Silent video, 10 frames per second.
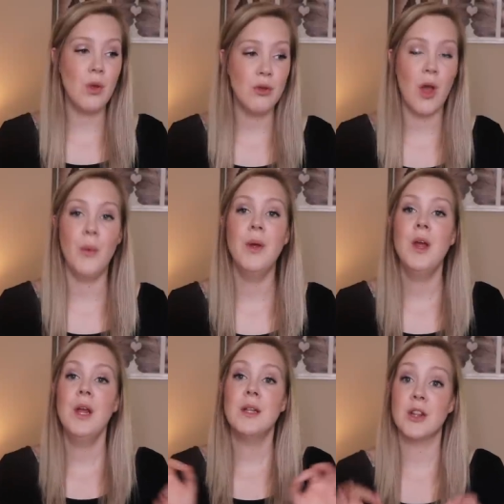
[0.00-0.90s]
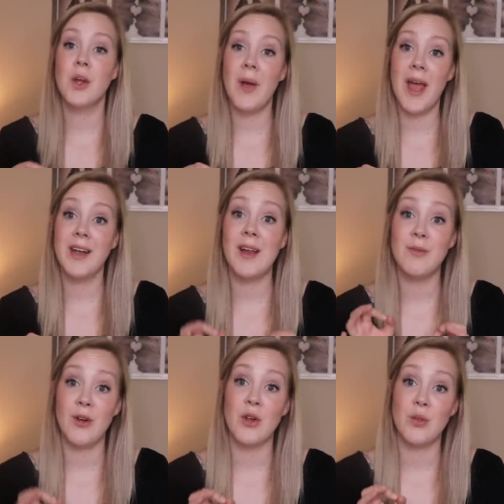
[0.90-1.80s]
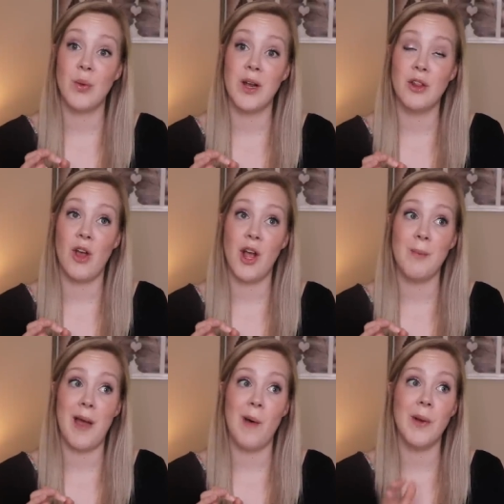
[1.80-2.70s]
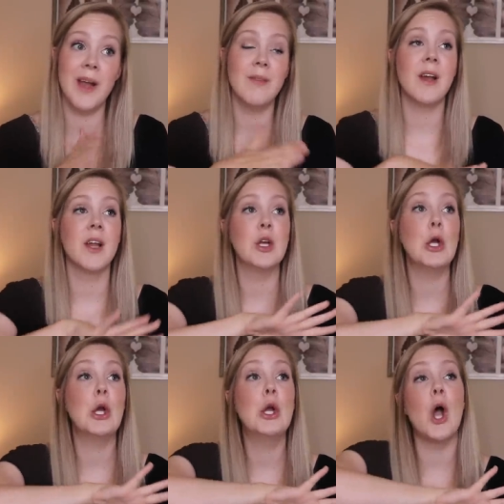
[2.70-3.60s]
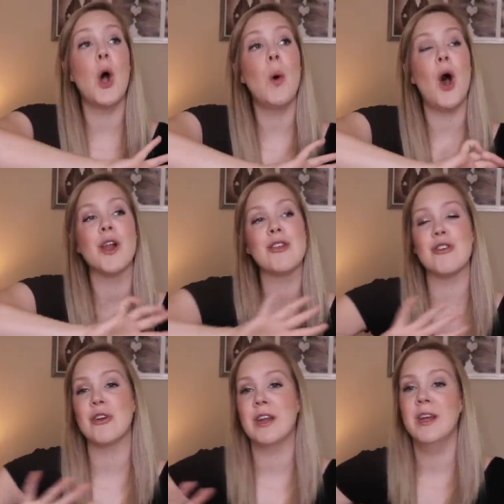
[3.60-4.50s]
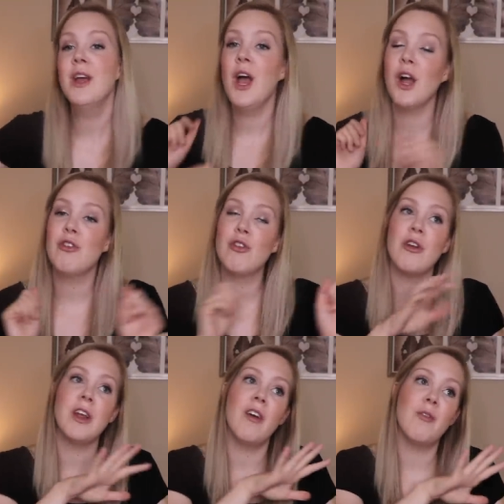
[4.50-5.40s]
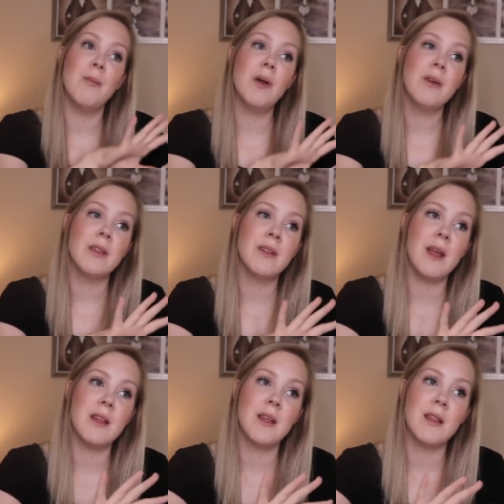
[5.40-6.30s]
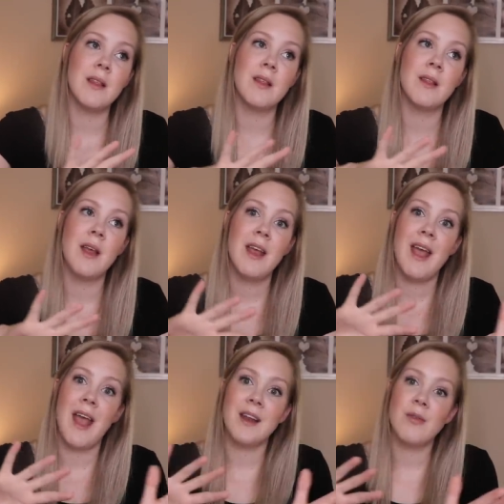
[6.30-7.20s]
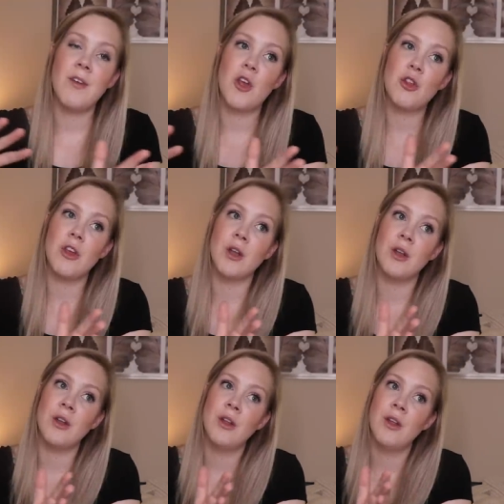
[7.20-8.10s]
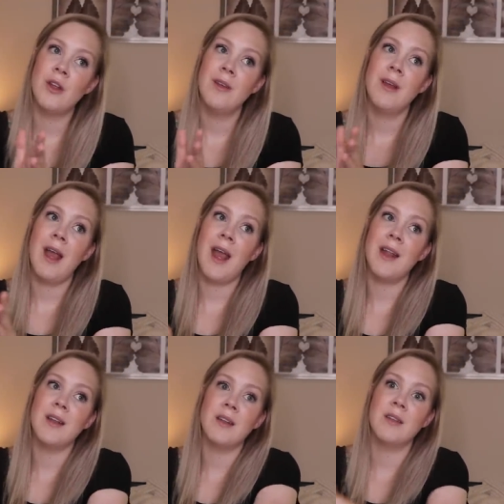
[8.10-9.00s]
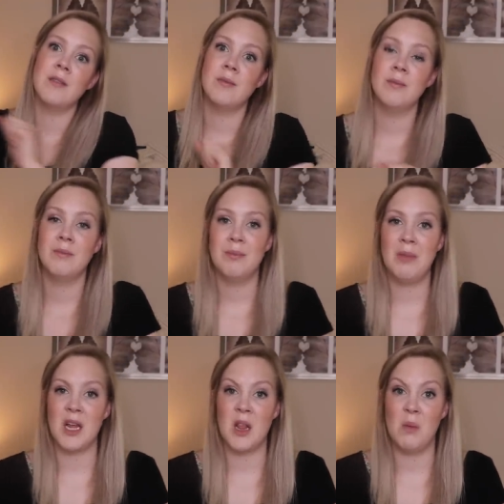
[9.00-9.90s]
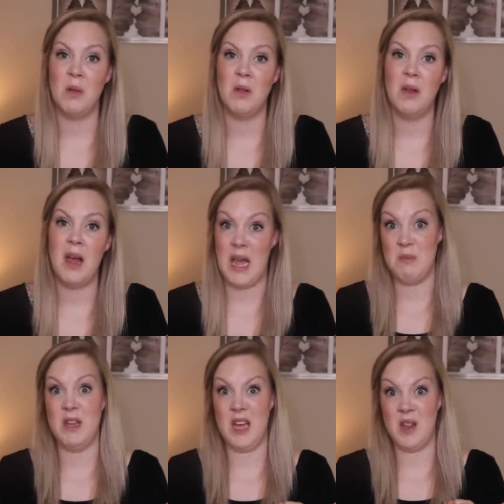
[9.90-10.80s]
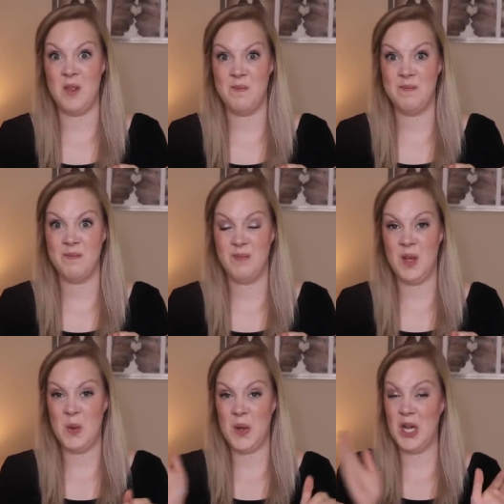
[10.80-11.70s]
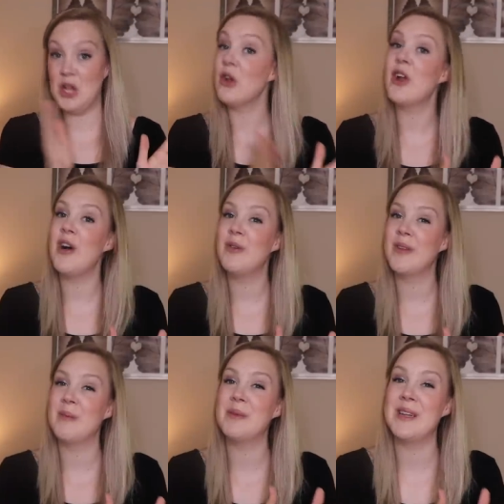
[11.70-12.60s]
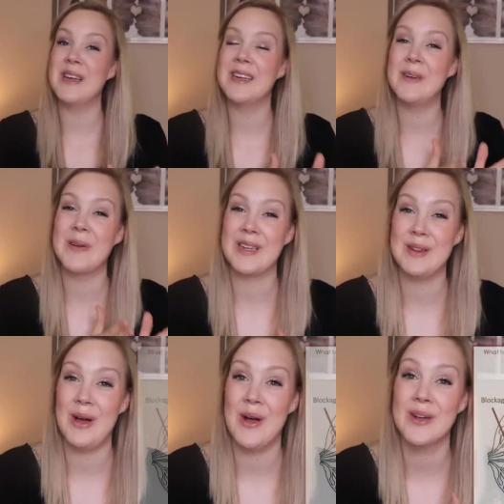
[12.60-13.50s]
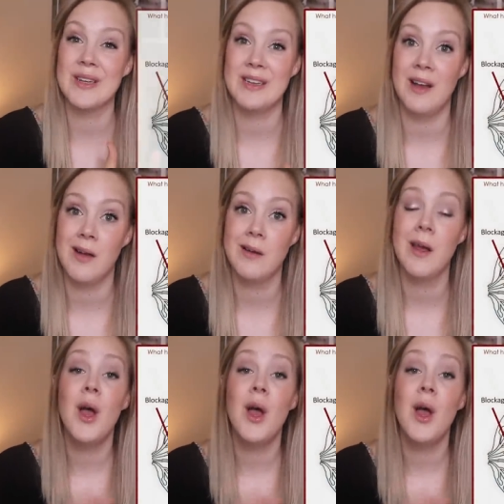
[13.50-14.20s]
So let's go ahead and first we're going to talk about, we're kind of going to go on a journey, a journey of milk stasis and infection and possible abscess. We're going to start off with a plugged or clogged duct.